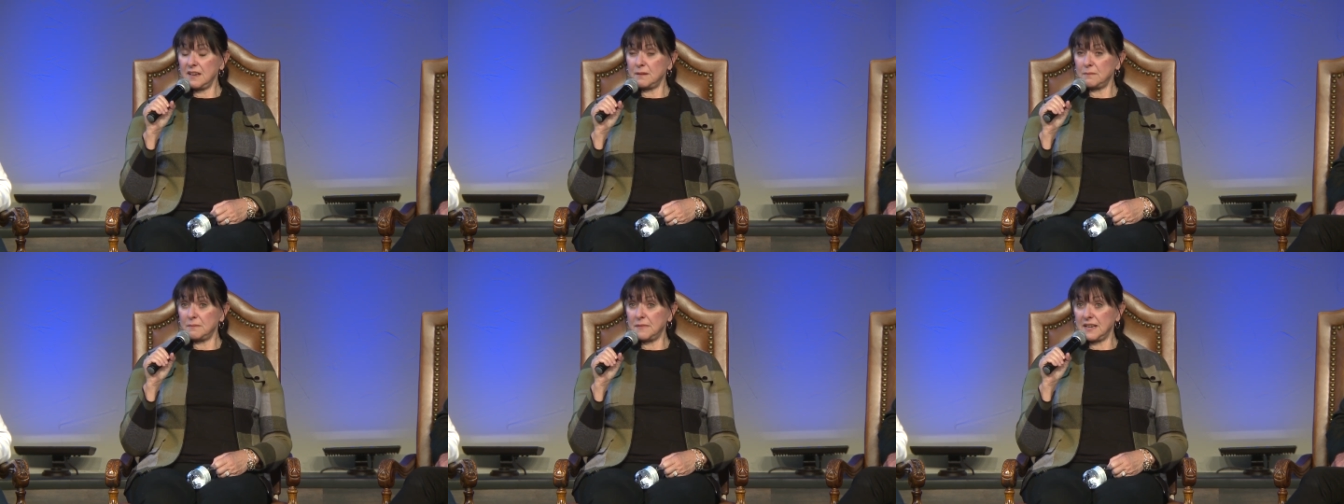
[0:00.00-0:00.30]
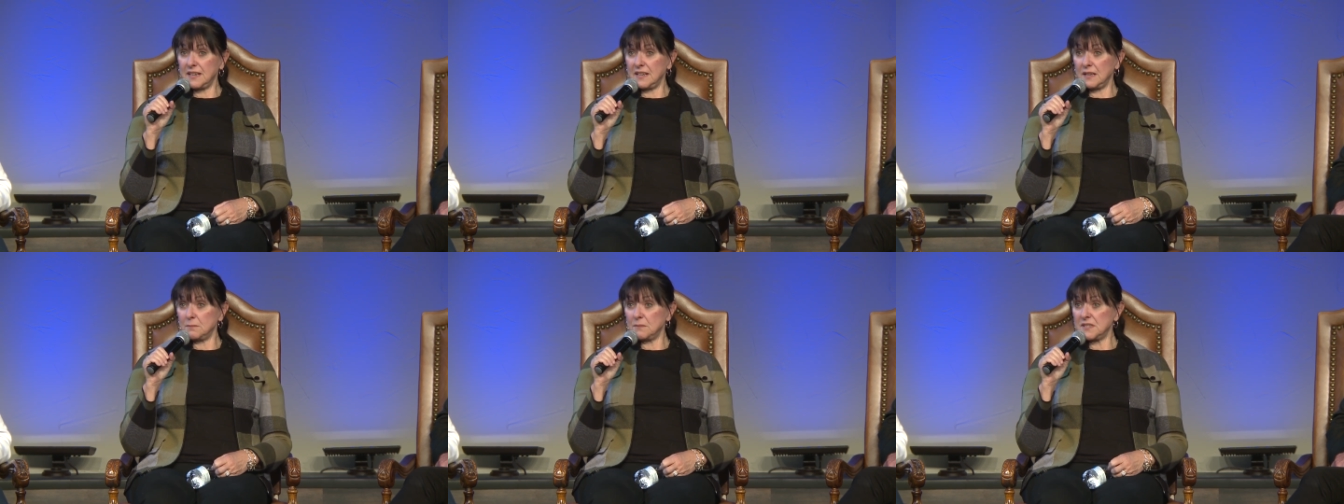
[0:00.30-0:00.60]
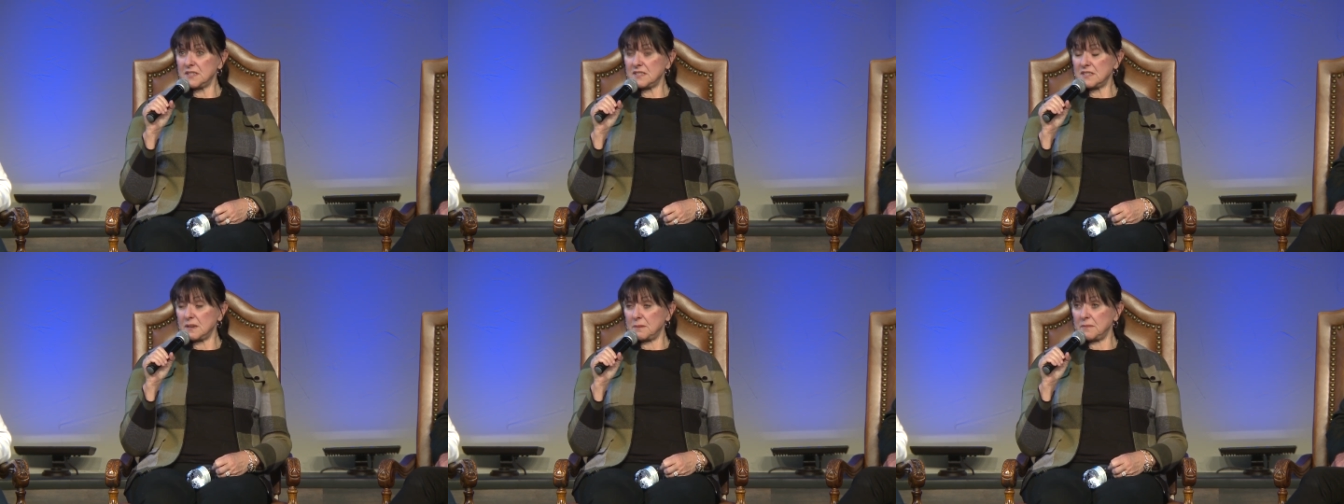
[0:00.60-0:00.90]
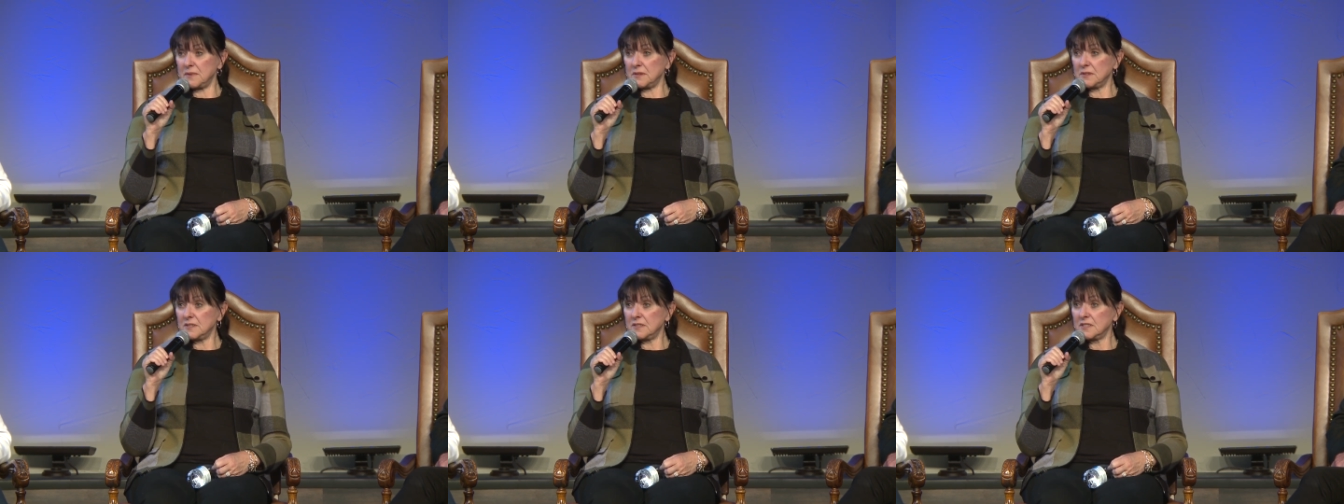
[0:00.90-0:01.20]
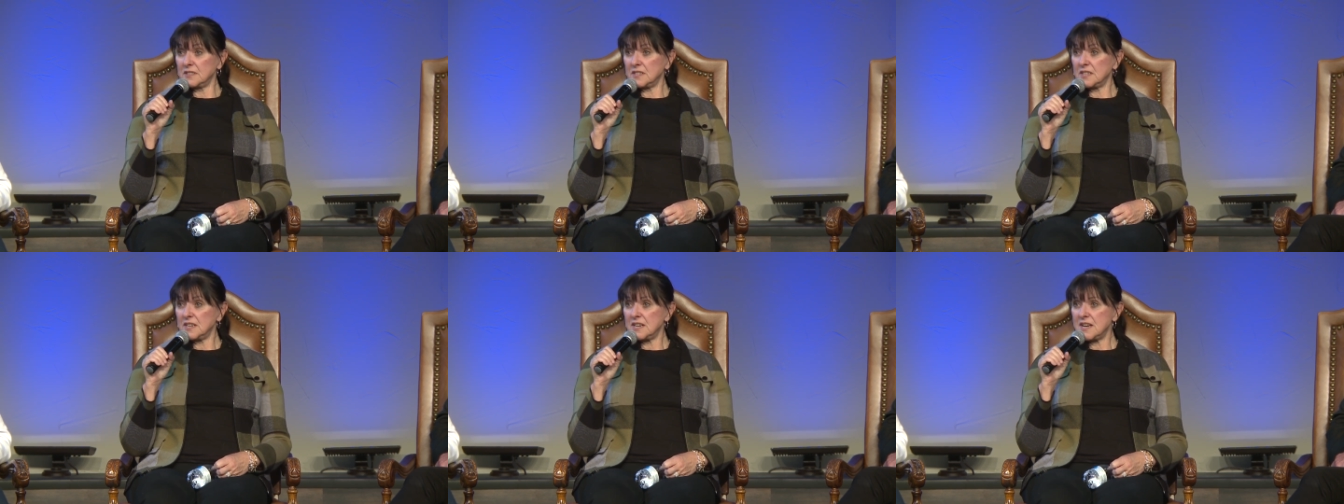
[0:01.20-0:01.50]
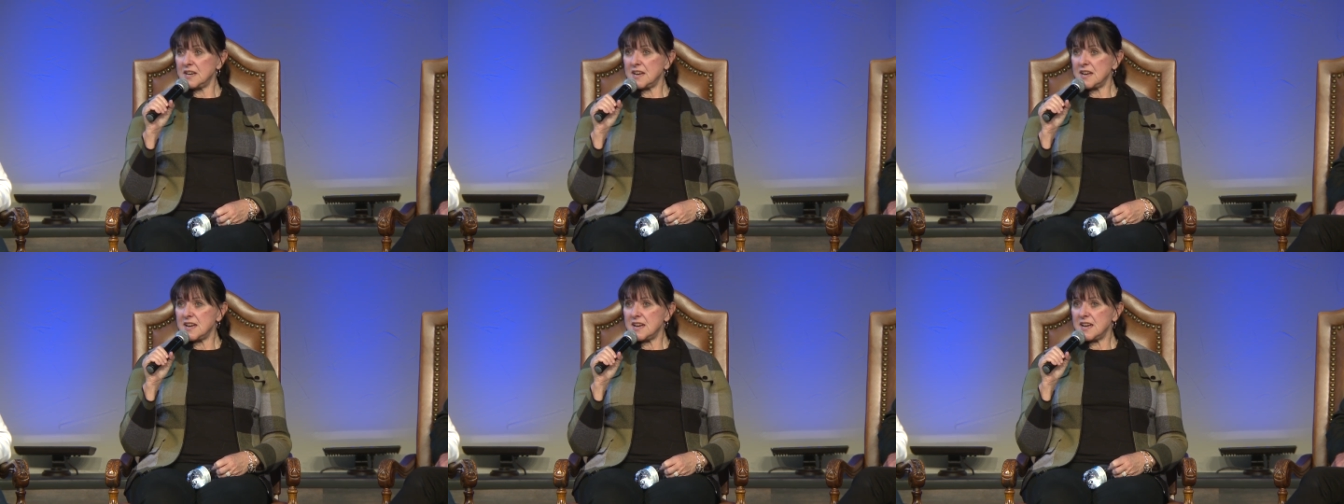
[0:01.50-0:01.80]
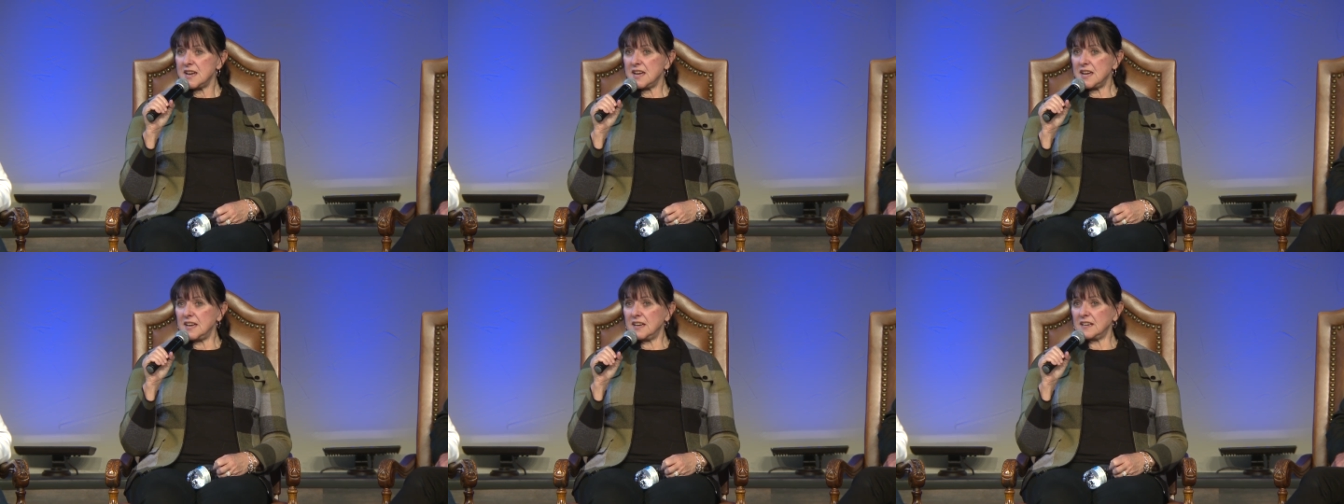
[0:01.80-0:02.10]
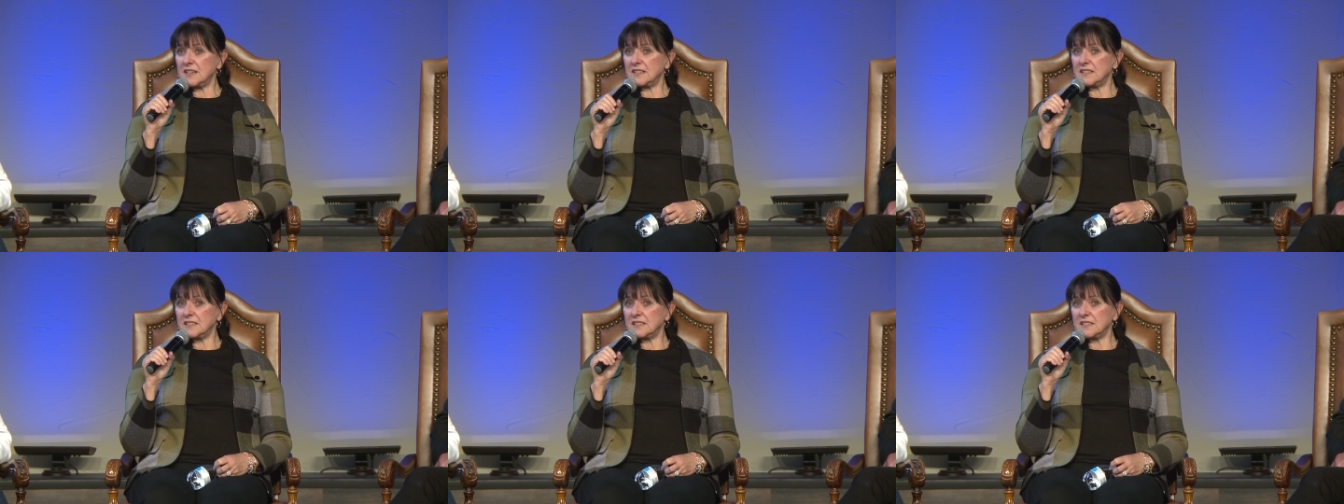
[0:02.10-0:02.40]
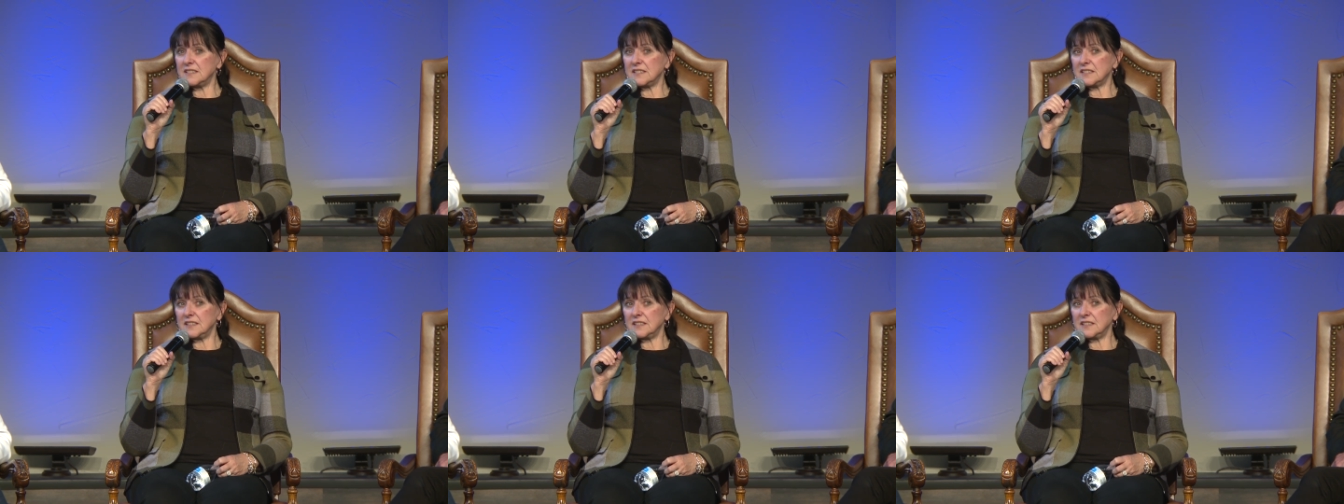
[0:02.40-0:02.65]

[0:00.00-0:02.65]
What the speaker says: my name is Summer, and